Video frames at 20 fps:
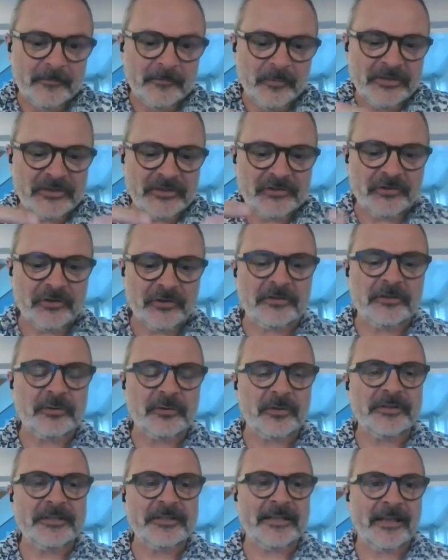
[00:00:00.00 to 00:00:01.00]
we struggle
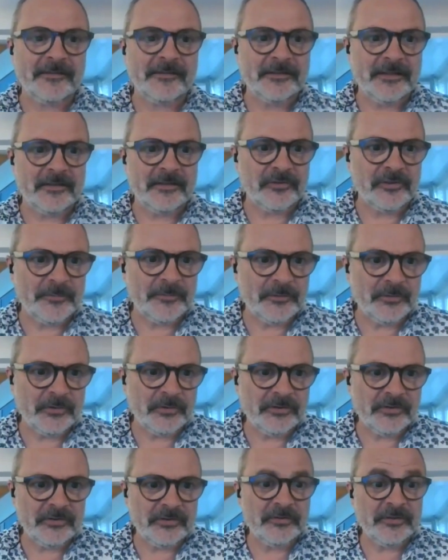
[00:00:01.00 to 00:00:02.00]
to understand the difference
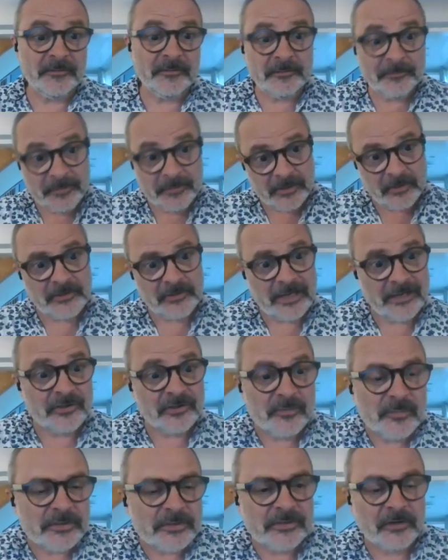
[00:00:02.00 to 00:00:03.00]
between the two teams because
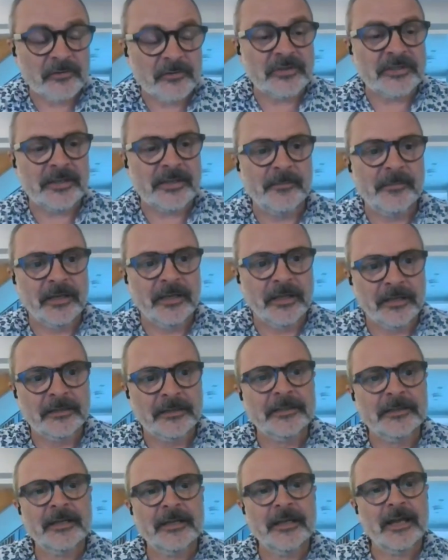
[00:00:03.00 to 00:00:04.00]
actually we're so similar.